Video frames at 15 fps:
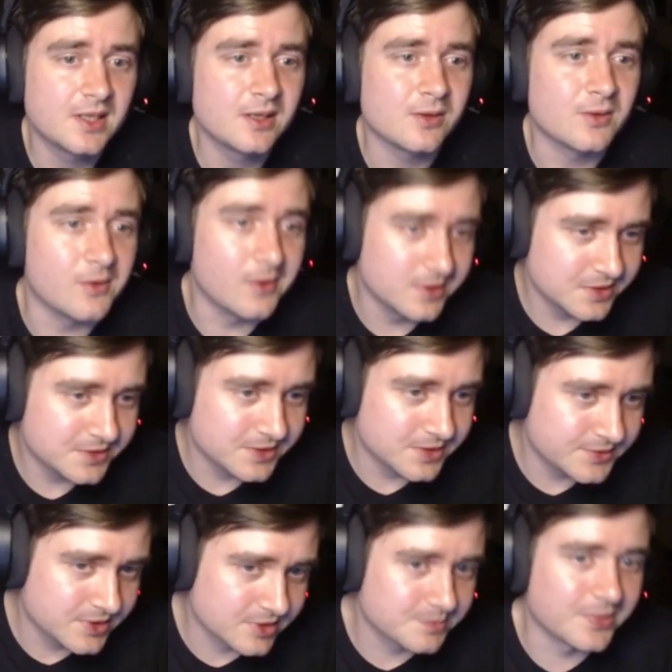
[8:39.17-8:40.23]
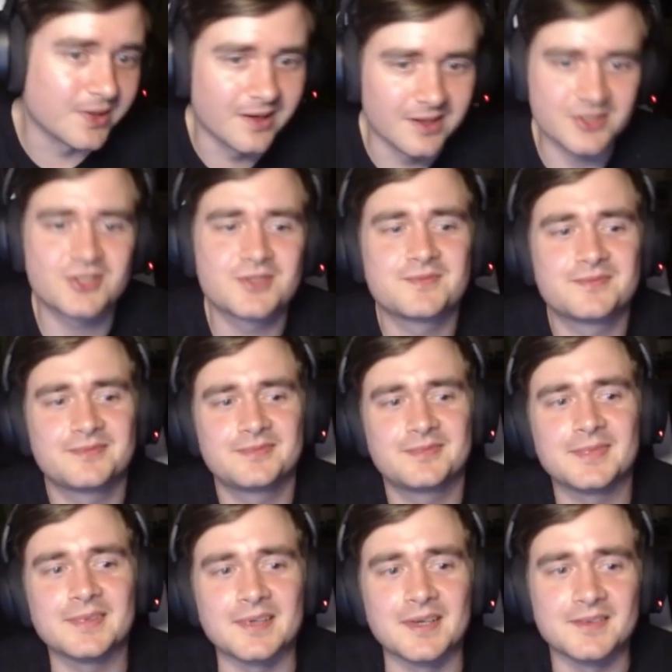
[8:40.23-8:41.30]
Ornative's Barrage.
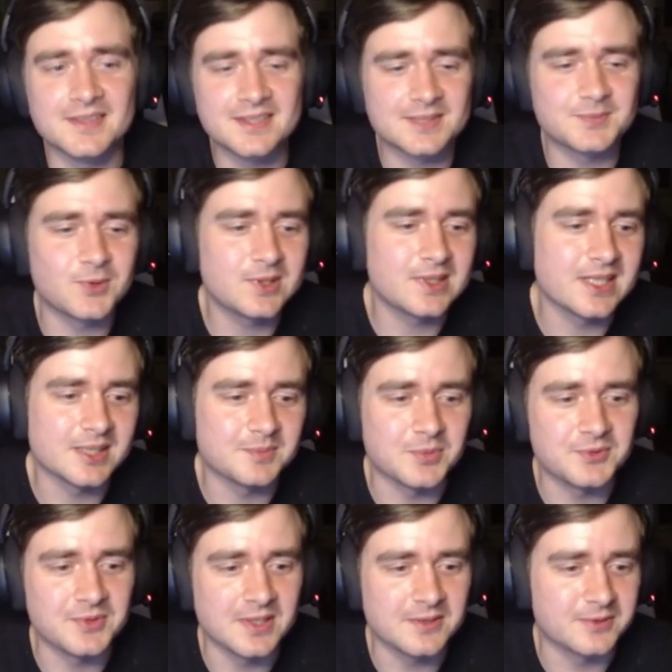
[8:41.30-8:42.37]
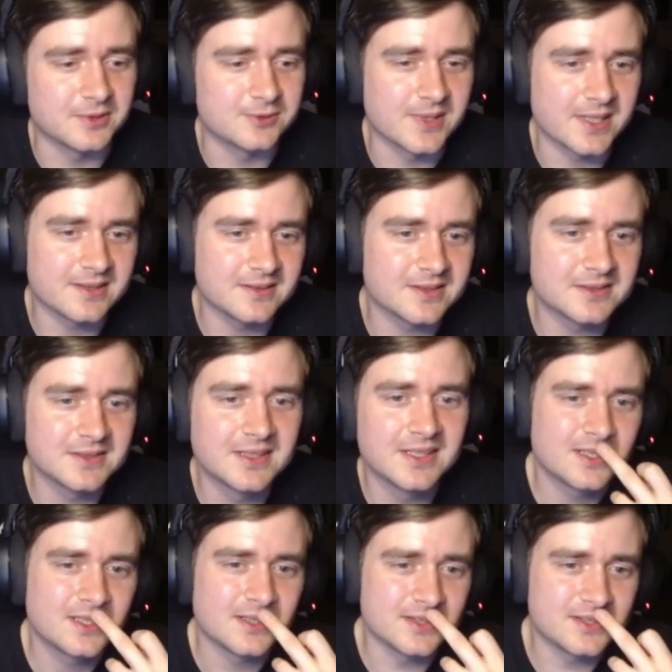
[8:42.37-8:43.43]
Yeah, this is more like Buffet for Dragnian.
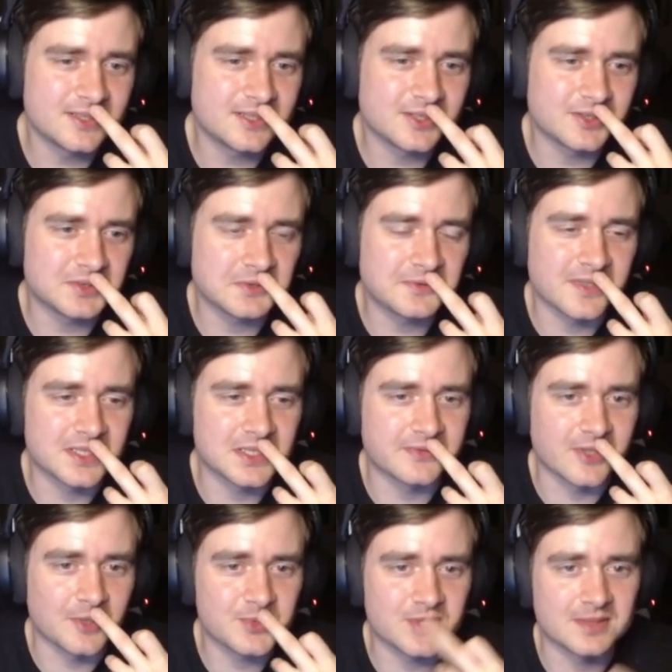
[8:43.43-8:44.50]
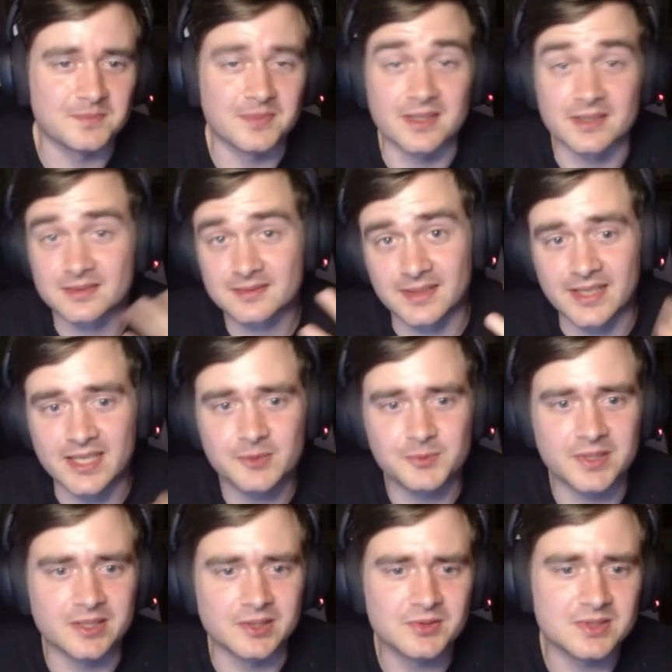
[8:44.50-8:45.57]
This is a good defensive option, but again, we
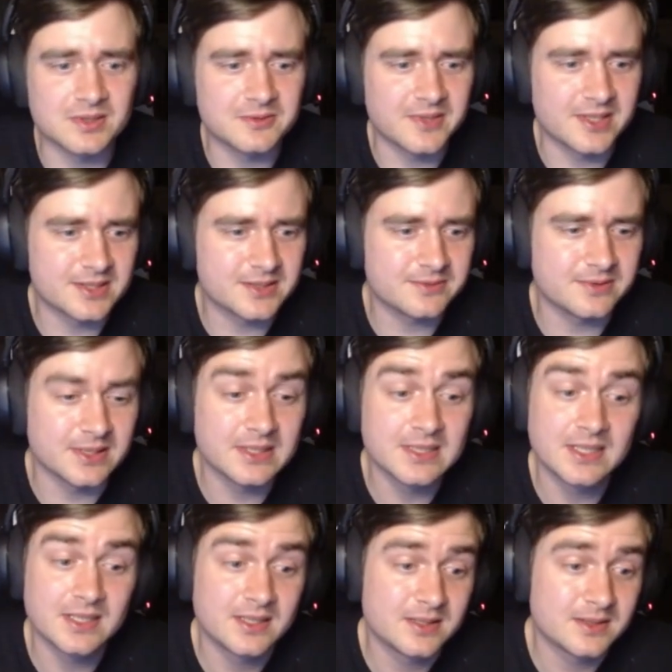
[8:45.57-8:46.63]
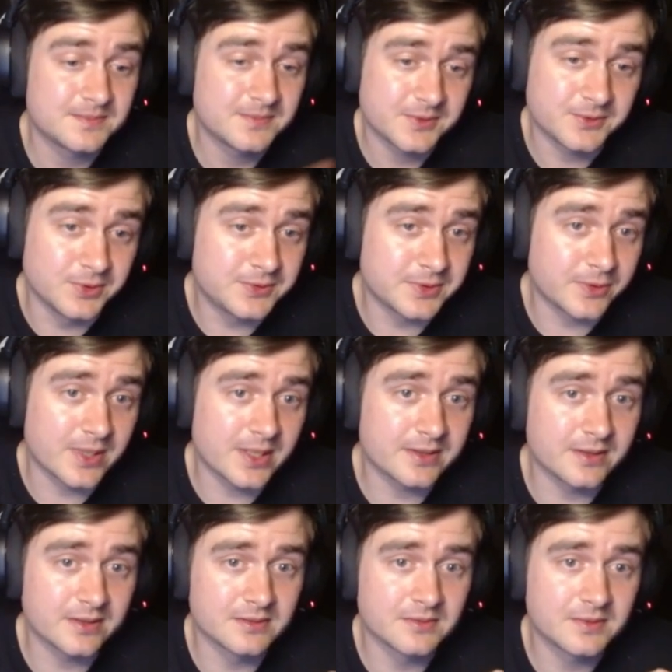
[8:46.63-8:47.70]
can use it defensively. Good for
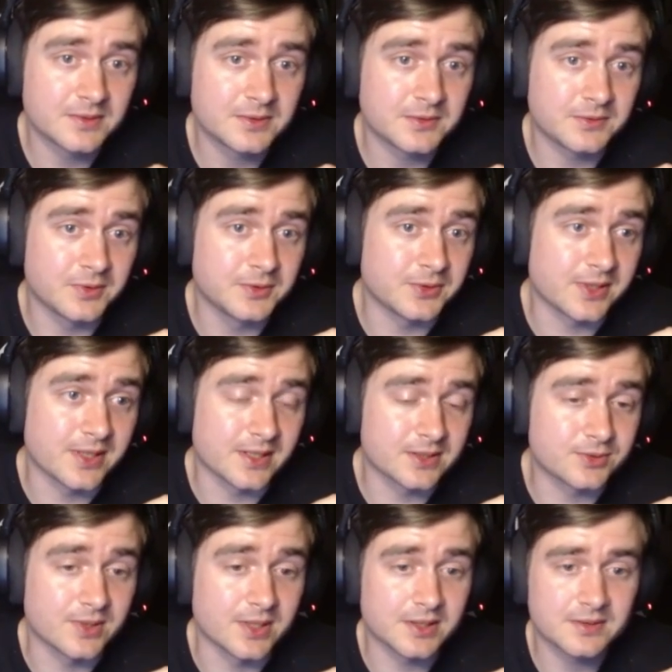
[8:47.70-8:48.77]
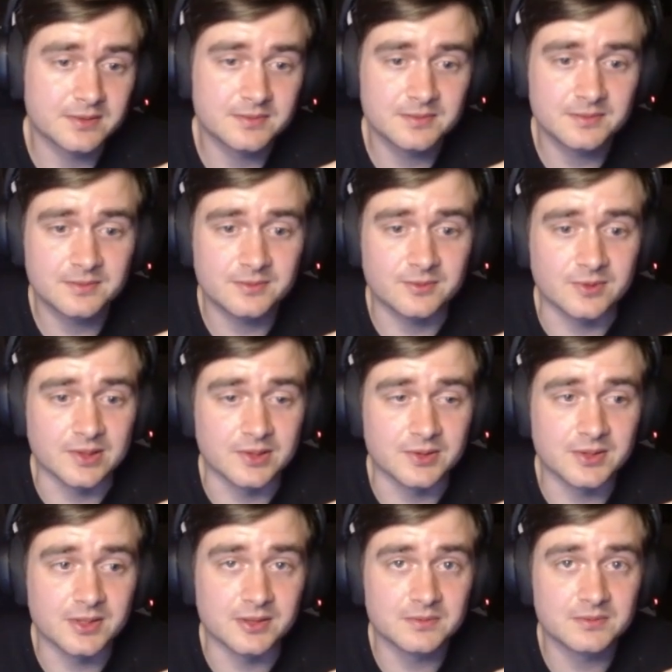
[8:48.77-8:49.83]
Dragnian. Good for Castrack, really good
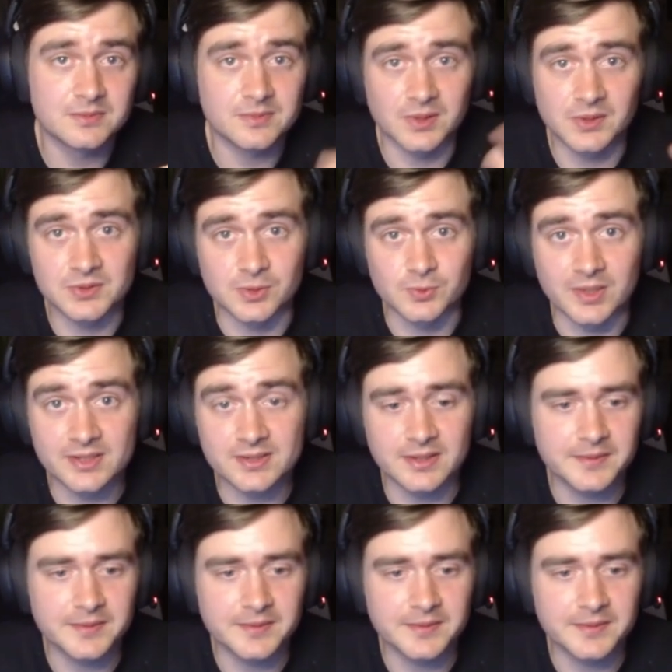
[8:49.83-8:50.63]
here. Use it wisely.